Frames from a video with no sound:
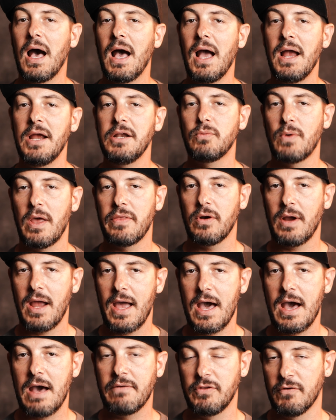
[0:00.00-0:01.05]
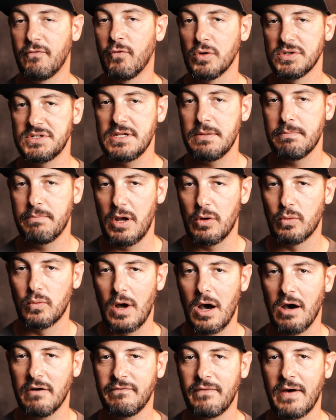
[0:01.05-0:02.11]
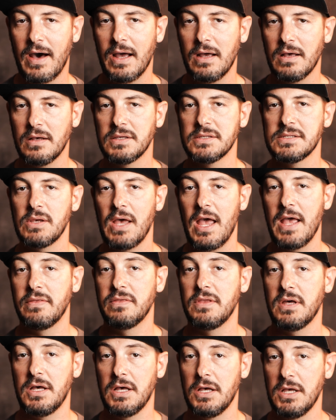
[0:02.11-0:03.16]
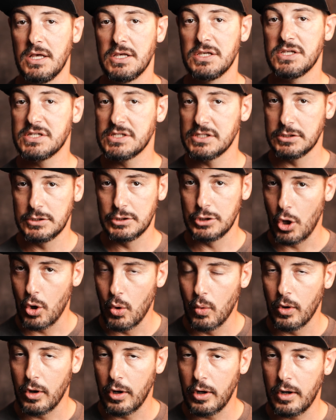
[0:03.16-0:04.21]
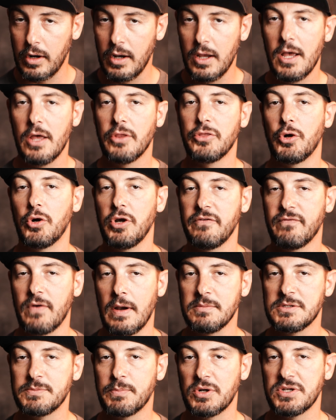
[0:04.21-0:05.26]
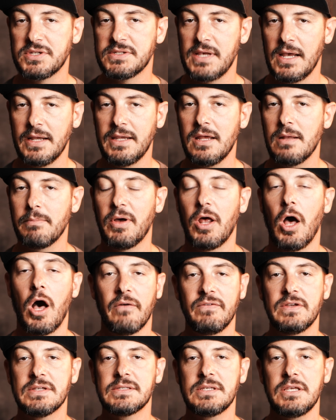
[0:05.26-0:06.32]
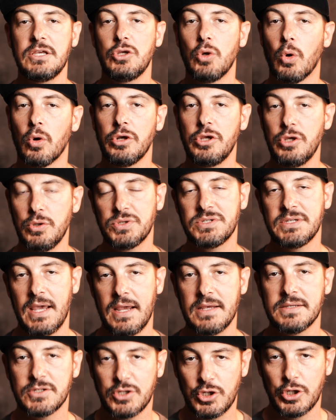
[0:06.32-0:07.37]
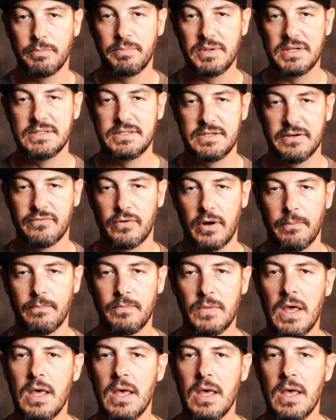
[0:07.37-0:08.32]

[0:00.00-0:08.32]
I'd rather have the 14-bit RAW files and the slower 30 frames per second, but obviously your use case could be different.